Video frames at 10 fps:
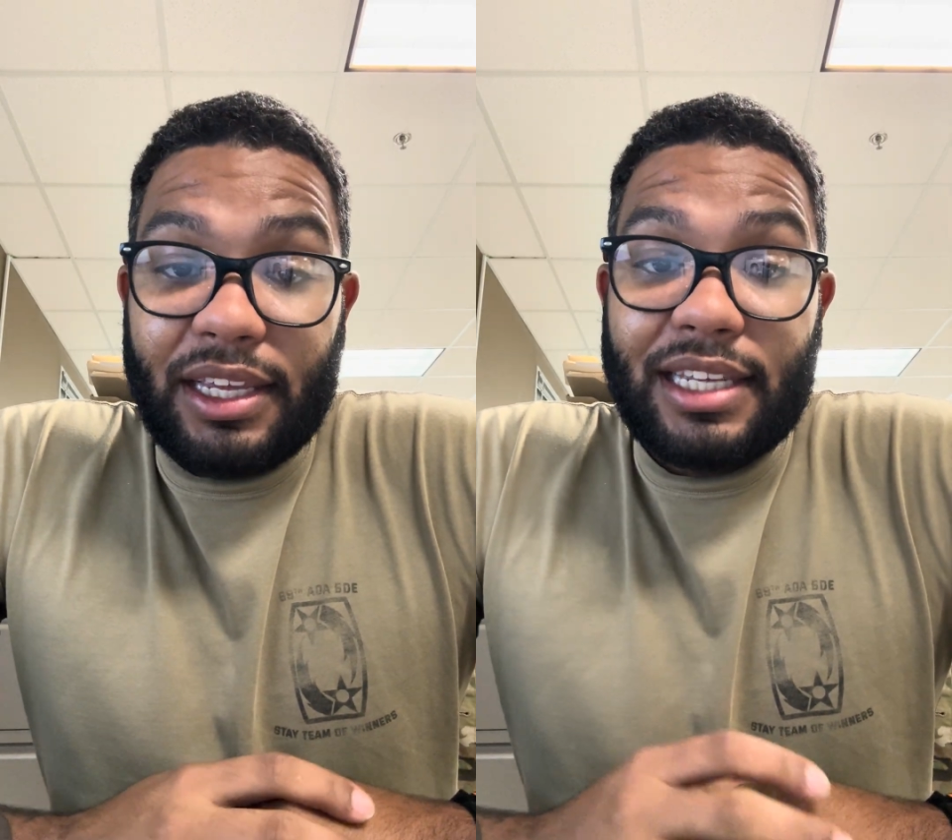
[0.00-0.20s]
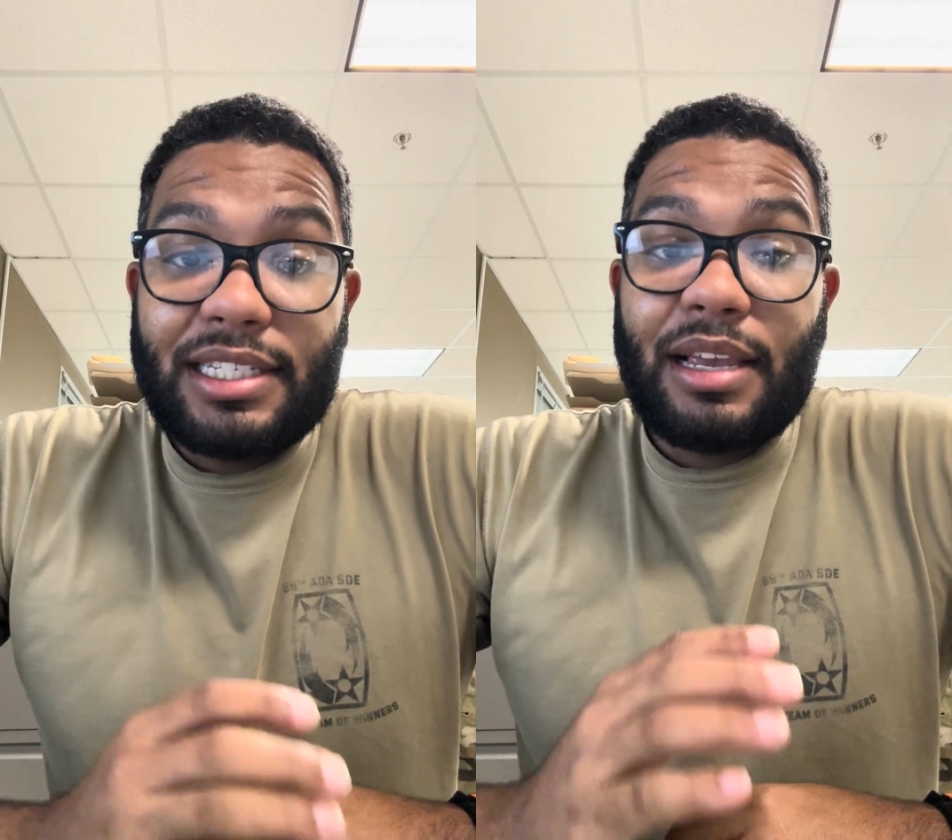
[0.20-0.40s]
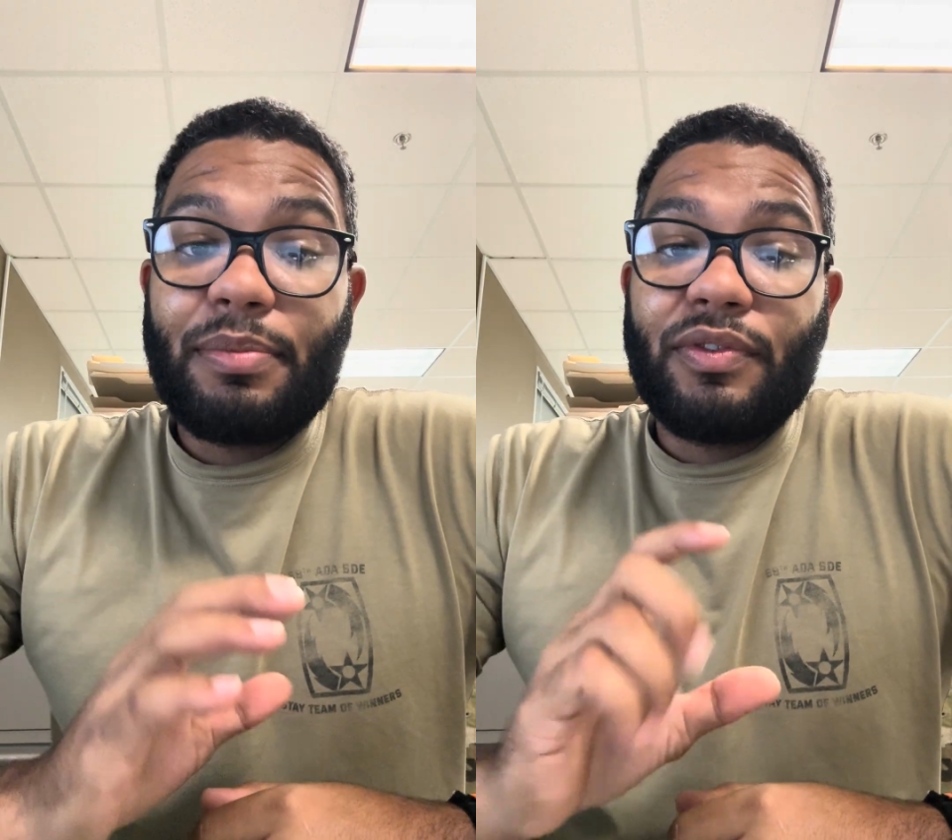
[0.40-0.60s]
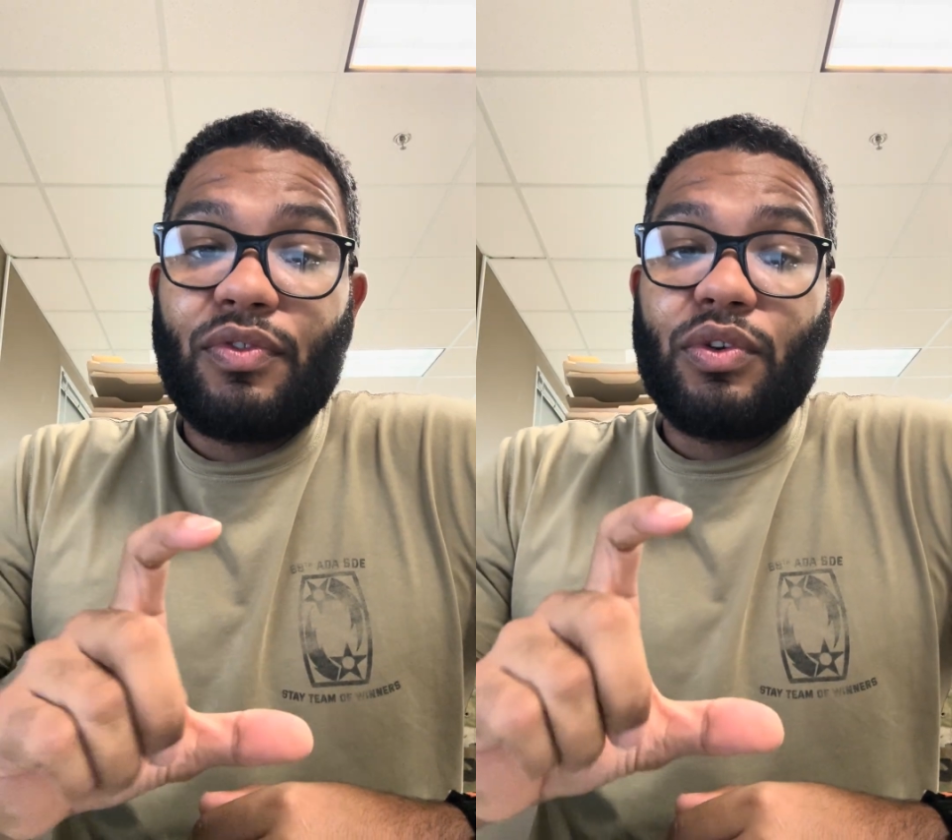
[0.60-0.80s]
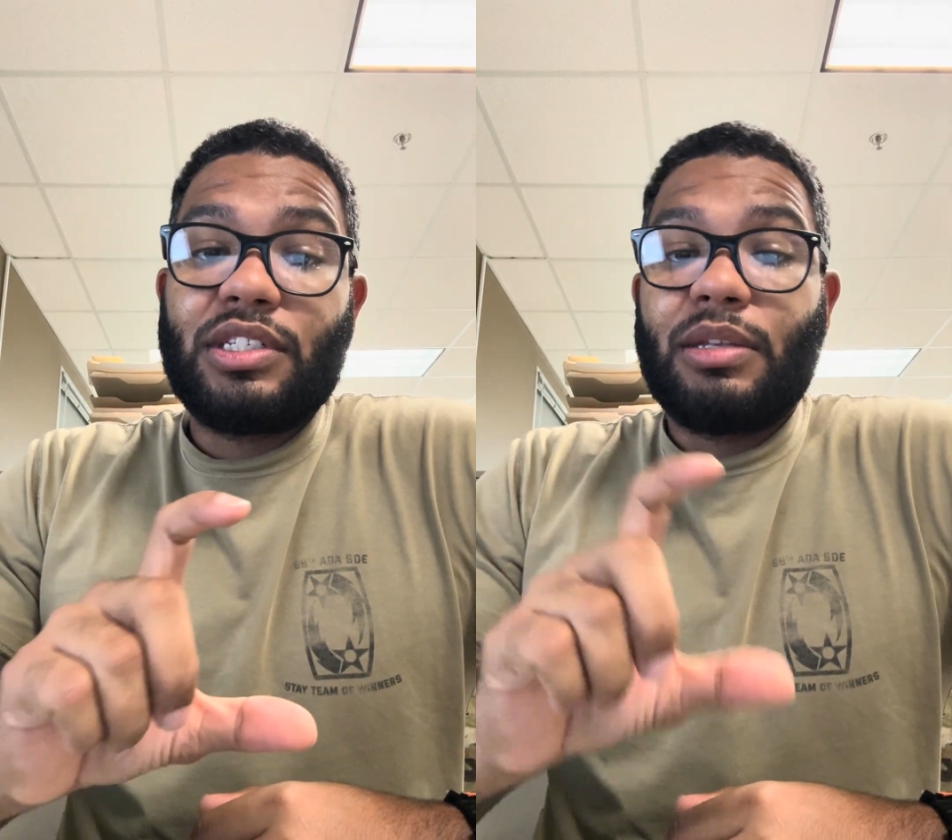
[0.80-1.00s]
except
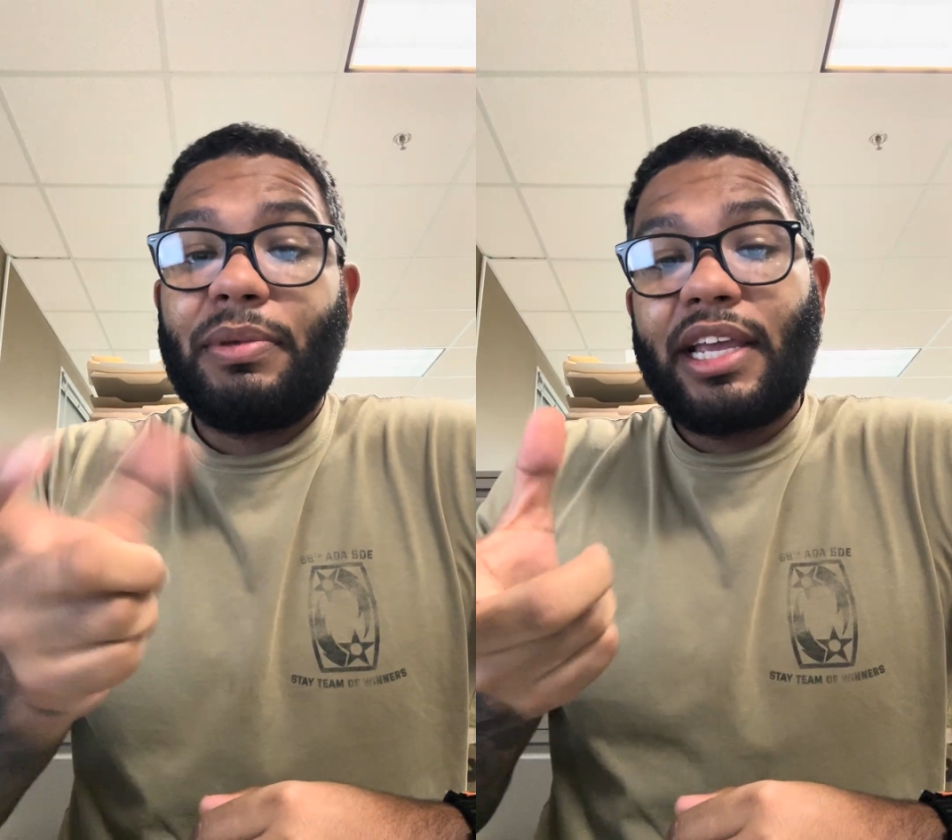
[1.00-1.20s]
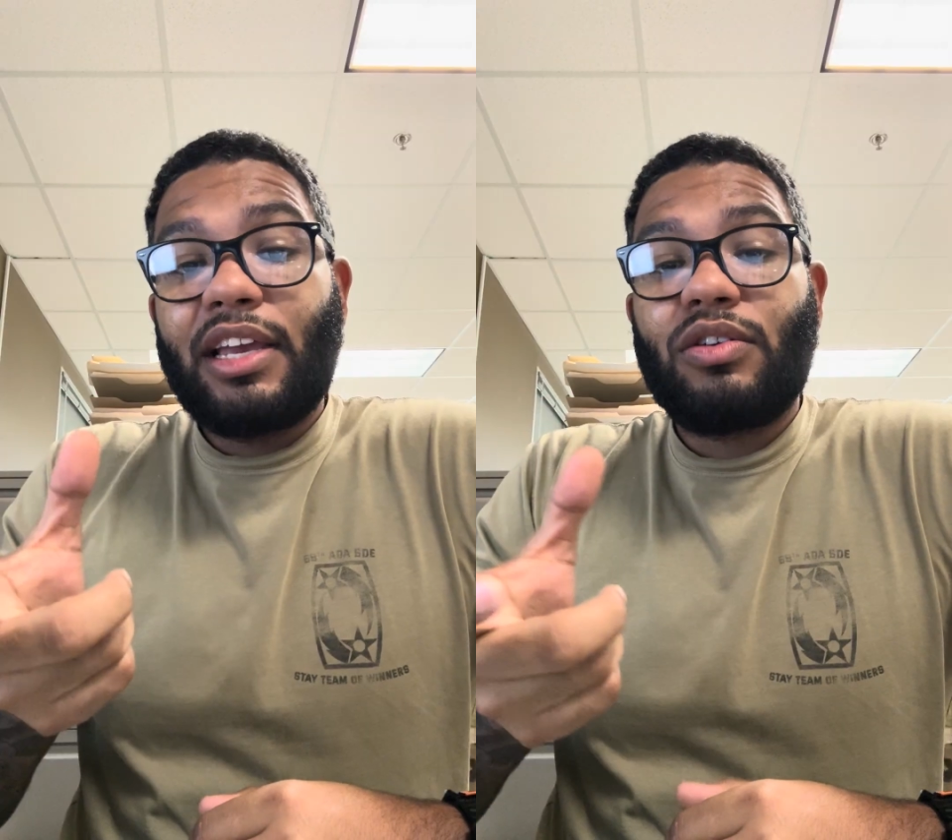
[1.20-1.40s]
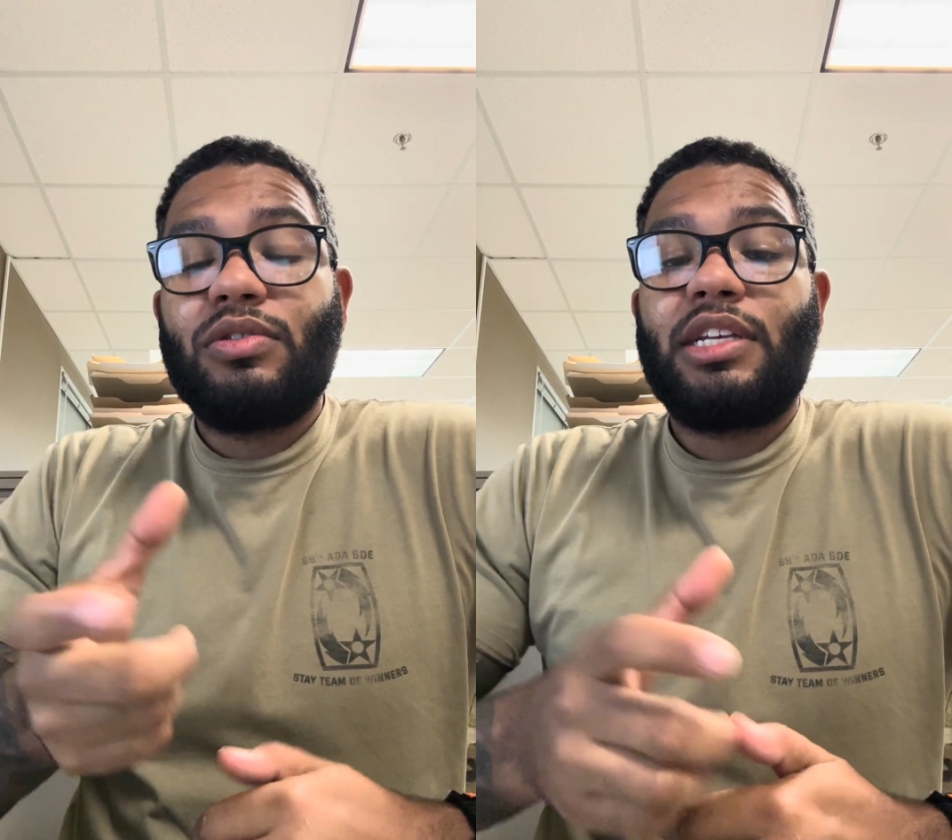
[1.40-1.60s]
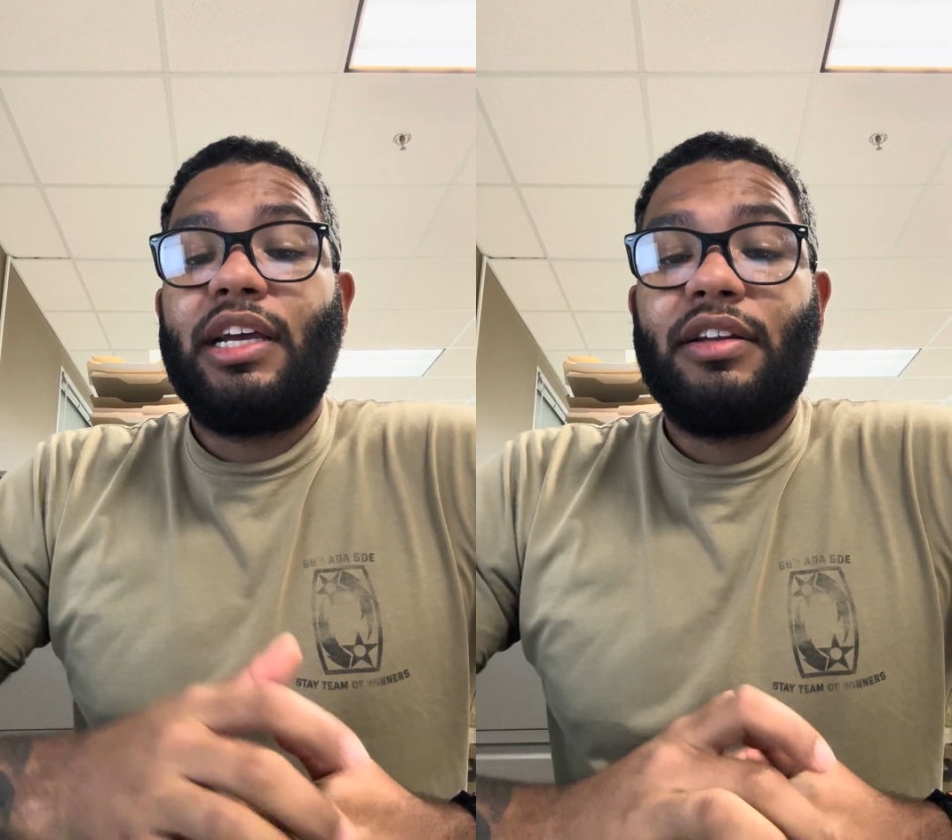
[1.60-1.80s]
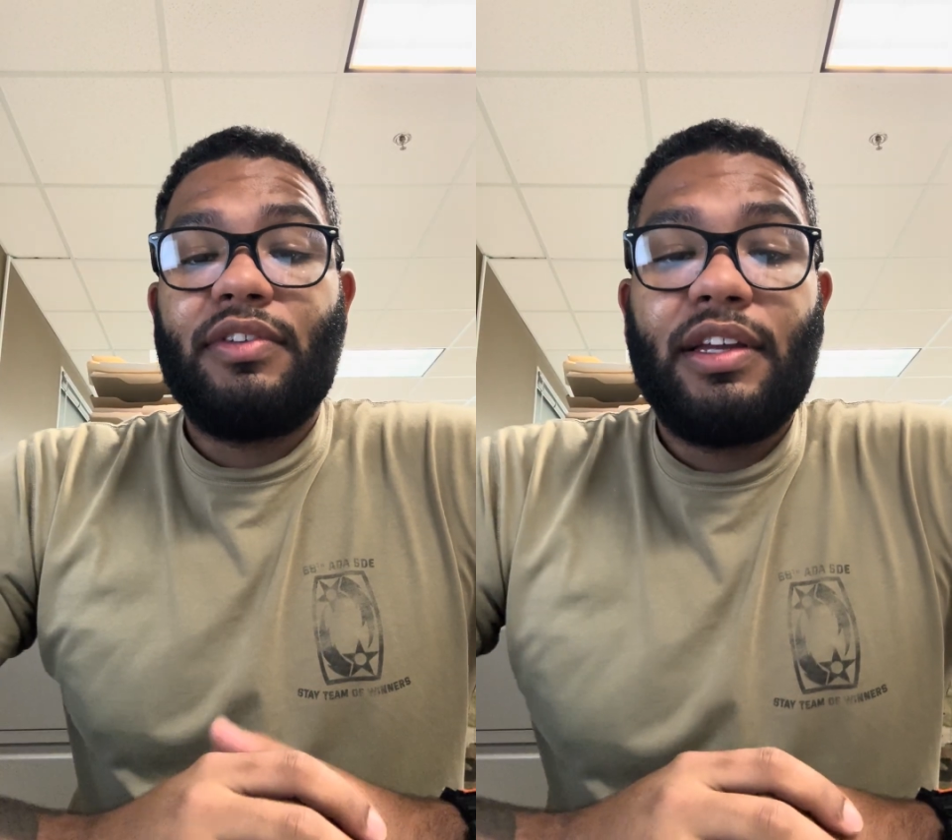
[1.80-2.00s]
for it's the mechanical
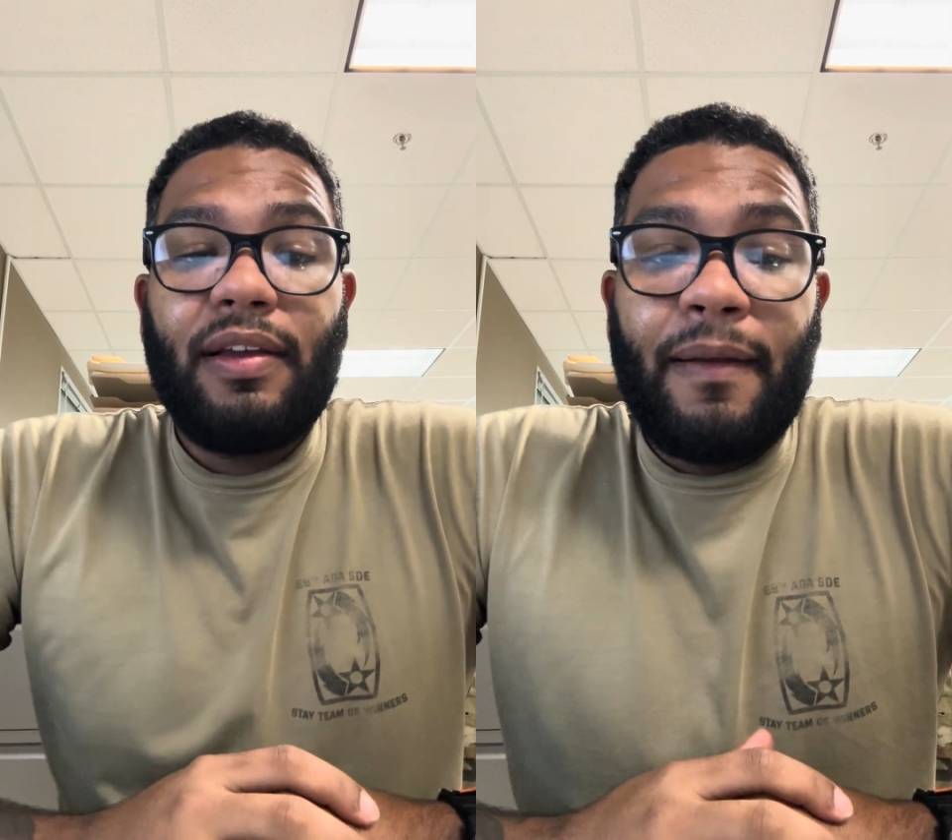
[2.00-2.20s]
side of it.